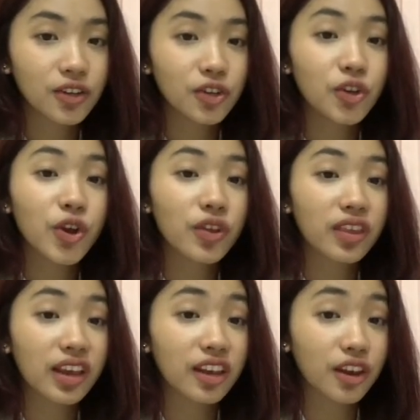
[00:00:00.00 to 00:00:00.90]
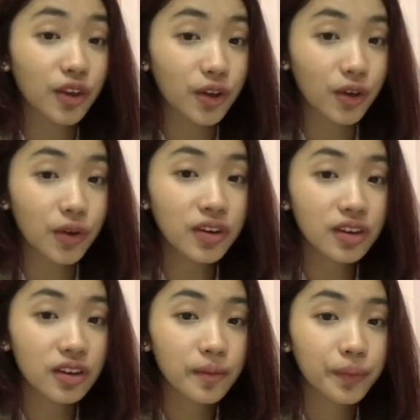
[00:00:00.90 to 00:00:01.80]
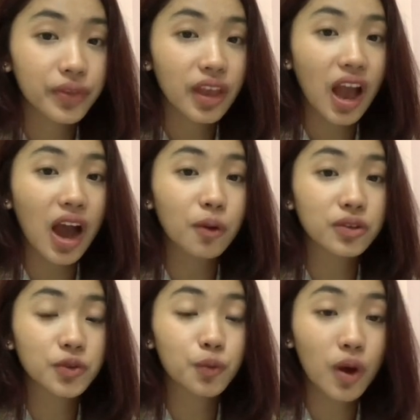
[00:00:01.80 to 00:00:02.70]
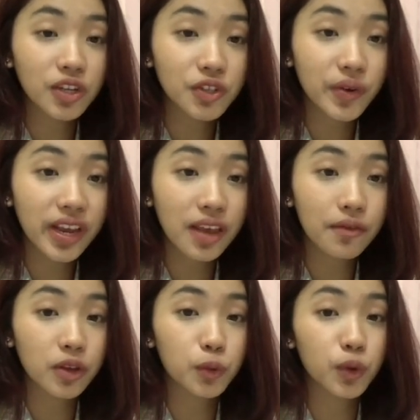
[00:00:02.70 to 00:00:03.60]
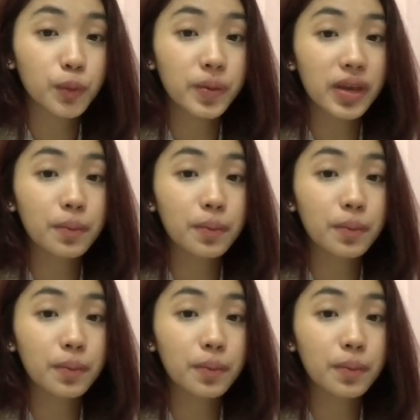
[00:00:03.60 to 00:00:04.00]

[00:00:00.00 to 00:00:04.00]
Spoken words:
do you think you could, I was wondering if it would be